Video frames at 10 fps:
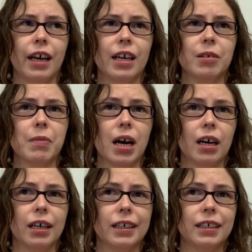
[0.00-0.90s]
am
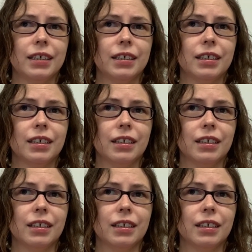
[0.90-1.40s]
I